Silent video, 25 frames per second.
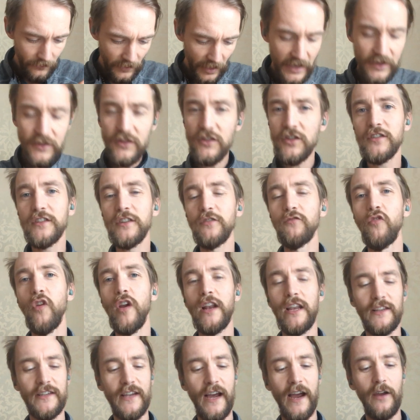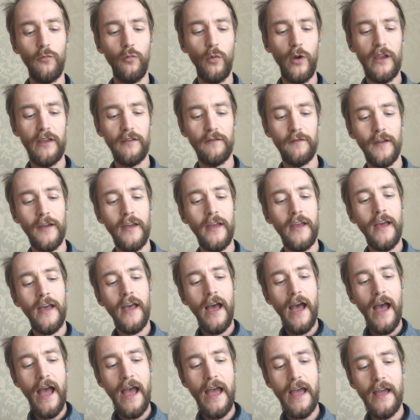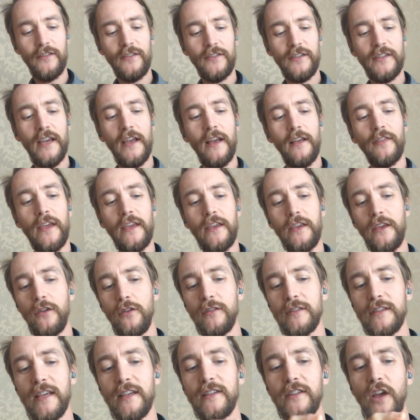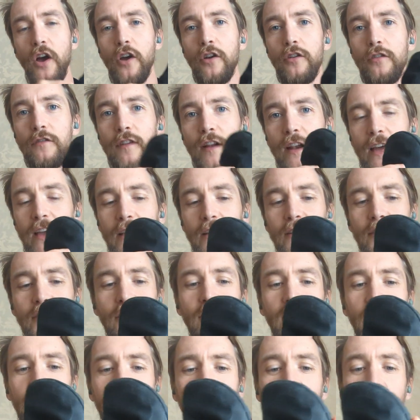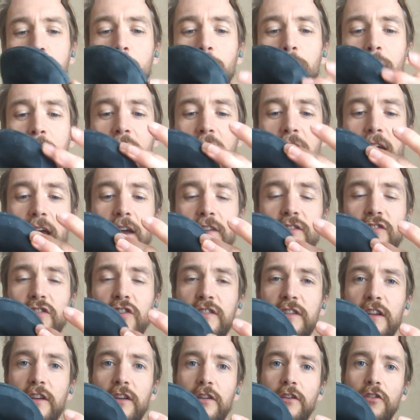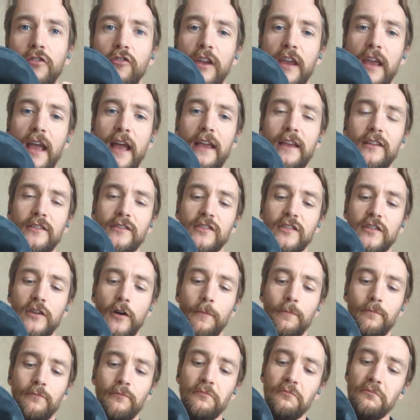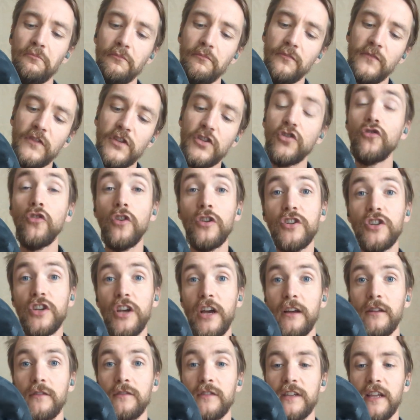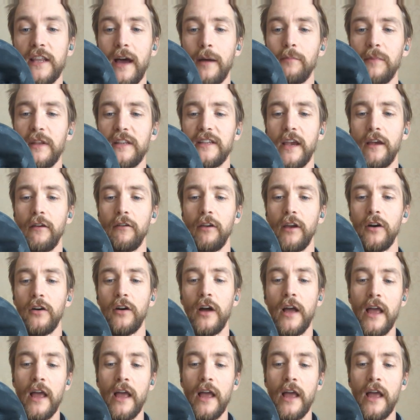it's just a really tight weave. And they use these overlays over the top here just to create some structure to that material.